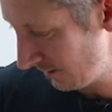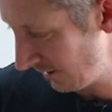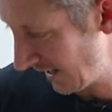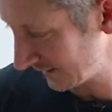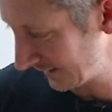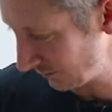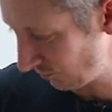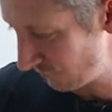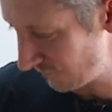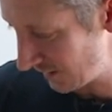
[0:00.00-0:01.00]
I click the
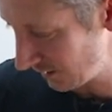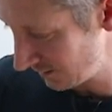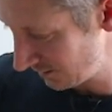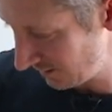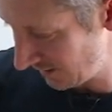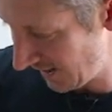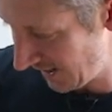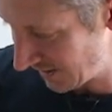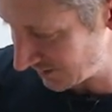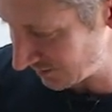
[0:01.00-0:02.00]
profile
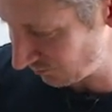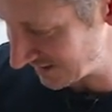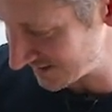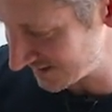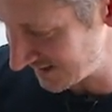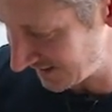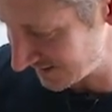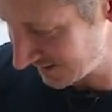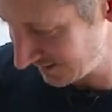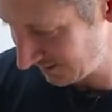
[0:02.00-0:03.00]
and press
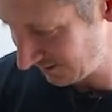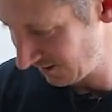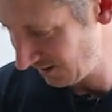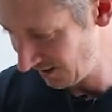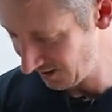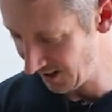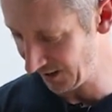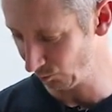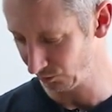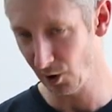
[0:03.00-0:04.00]
send, and
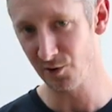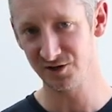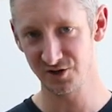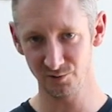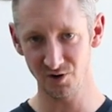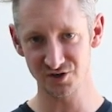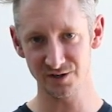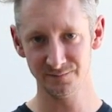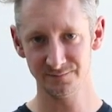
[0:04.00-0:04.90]
it will load it to the roaster.